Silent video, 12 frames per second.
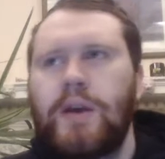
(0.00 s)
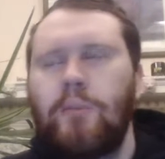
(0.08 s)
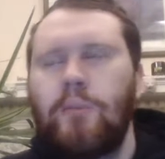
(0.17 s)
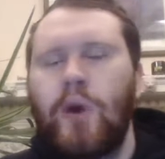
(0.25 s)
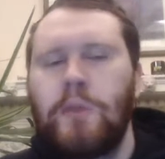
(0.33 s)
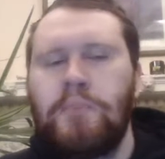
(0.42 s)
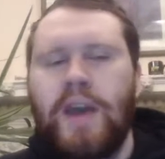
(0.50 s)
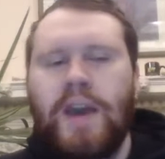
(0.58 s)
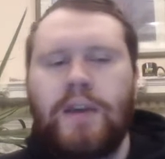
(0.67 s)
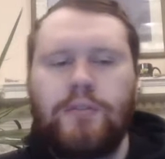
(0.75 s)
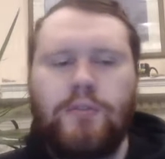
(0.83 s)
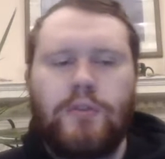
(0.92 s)
one
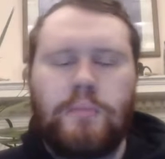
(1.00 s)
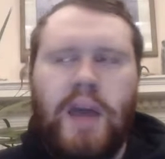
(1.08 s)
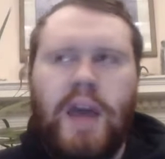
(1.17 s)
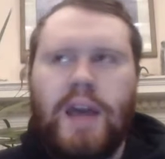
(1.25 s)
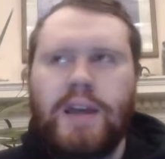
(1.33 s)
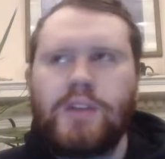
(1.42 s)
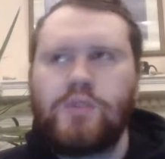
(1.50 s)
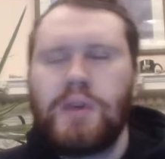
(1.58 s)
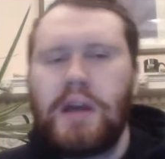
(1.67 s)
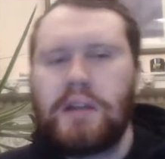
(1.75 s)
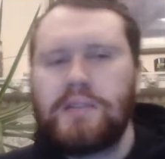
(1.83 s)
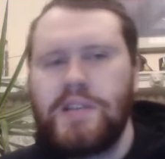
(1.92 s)
panel or page, we
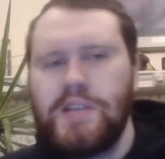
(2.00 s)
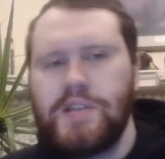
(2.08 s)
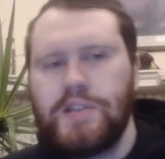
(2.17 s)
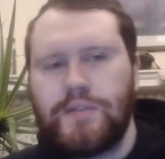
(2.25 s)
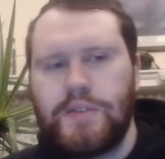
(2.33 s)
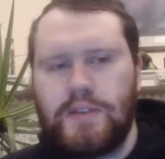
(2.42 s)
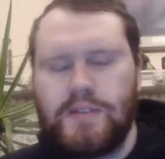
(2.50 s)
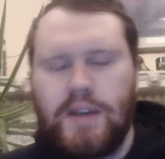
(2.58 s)
got a tease for this.